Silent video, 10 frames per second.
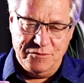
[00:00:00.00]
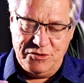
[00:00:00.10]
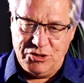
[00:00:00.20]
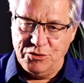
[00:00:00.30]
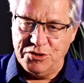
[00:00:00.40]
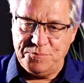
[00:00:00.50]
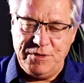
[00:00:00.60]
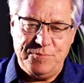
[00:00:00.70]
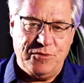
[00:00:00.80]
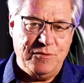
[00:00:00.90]
Jewish
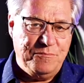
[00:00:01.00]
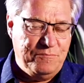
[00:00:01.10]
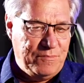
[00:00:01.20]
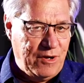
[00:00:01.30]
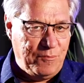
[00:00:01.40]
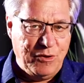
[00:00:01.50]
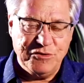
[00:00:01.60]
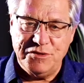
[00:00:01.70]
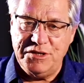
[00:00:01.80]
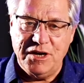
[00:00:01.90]
people,
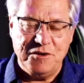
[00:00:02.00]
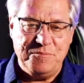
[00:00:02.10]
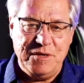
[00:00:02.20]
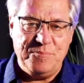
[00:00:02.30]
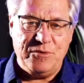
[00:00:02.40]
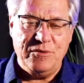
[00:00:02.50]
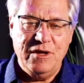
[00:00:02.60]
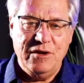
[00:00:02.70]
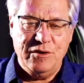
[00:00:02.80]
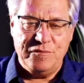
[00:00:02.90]
mostly young people,
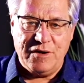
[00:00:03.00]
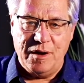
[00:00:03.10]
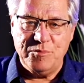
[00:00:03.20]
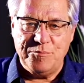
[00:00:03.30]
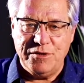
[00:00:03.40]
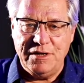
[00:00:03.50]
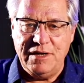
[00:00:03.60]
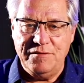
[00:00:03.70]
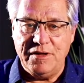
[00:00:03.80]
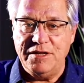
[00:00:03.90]
who've come to
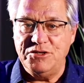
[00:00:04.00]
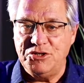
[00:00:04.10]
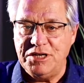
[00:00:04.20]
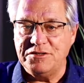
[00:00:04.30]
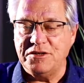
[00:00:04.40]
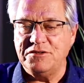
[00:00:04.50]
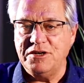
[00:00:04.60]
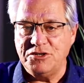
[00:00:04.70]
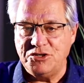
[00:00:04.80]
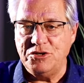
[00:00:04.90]
believe in Jesus,
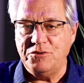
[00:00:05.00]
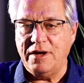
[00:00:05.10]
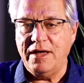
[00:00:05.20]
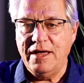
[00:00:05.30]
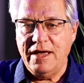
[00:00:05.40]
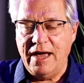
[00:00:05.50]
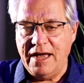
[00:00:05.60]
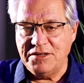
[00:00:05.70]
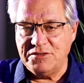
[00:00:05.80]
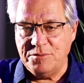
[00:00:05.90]
Yeshua,
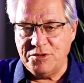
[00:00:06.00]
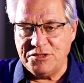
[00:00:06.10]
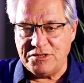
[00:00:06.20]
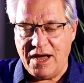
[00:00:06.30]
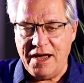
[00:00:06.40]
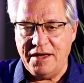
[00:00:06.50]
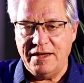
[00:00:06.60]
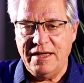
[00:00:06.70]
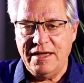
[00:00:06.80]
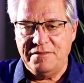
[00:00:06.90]
as the Messiah.
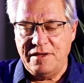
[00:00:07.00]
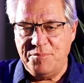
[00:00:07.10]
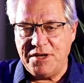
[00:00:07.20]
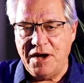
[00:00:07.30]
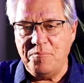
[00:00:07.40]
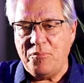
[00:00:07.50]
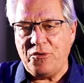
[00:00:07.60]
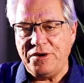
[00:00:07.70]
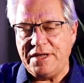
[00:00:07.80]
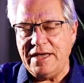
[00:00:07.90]
They become
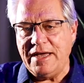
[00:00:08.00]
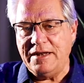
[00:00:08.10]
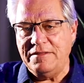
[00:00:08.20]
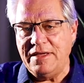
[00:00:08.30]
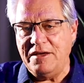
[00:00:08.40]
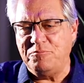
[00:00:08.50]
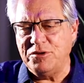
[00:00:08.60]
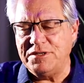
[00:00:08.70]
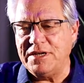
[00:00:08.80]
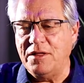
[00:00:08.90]
born again, and they have
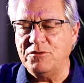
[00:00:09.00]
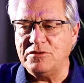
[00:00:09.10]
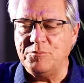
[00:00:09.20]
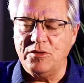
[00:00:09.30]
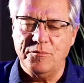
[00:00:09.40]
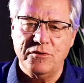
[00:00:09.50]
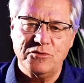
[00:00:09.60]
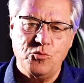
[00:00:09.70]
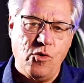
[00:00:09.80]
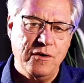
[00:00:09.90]
put together some of the
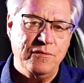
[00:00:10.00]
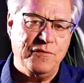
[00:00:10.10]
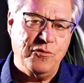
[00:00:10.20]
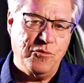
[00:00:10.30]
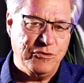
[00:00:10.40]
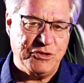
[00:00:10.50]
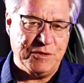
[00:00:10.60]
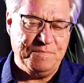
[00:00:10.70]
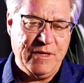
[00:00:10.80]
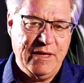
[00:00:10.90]
most wonderful
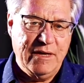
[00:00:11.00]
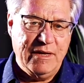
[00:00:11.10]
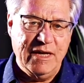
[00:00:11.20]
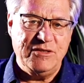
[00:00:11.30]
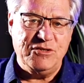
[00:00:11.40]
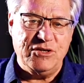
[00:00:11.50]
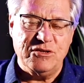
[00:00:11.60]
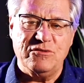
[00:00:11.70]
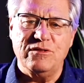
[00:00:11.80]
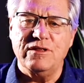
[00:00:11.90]
worship. It's
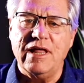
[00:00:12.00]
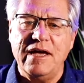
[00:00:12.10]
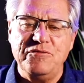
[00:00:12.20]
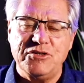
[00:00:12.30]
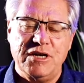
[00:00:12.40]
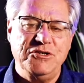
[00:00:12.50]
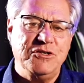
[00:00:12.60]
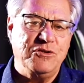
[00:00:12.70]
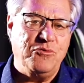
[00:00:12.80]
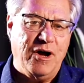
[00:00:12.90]
just life
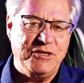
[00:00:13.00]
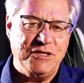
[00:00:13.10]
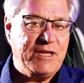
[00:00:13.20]
changing to watch.